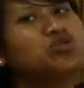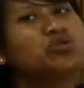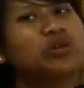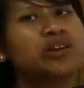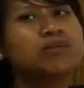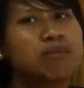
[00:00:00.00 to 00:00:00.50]
do
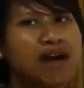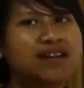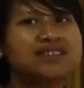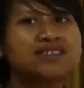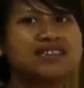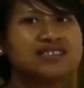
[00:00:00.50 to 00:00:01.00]
with mass
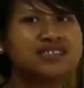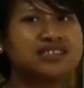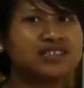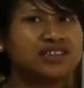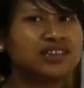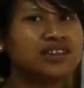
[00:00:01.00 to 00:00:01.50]

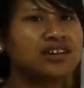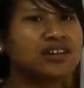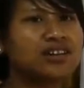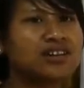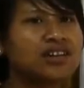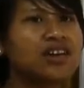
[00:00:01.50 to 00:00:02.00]
density.
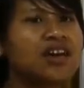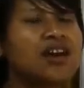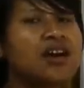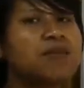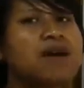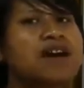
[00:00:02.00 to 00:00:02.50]

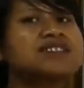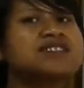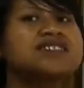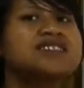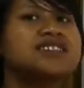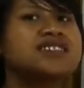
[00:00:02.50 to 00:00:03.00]
Mass
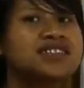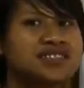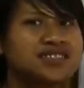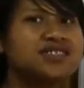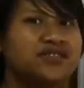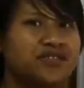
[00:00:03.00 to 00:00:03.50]
density is
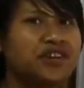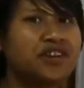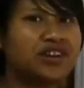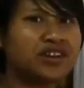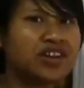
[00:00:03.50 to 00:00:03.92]
different